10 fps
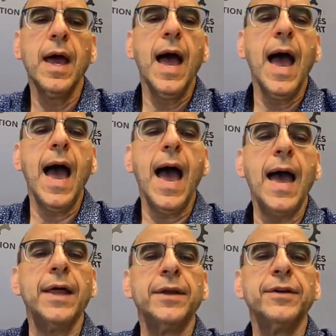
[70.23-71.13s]

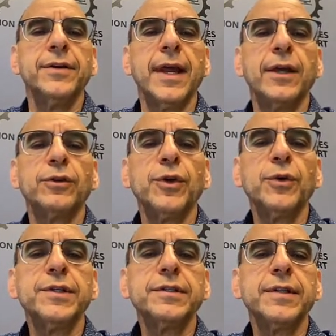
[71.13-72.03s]
And now you'll
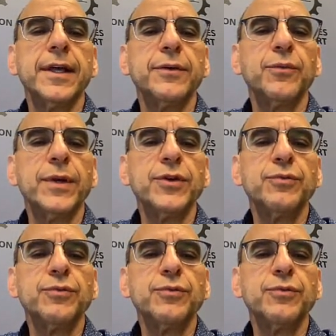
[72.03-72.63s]
notice that when your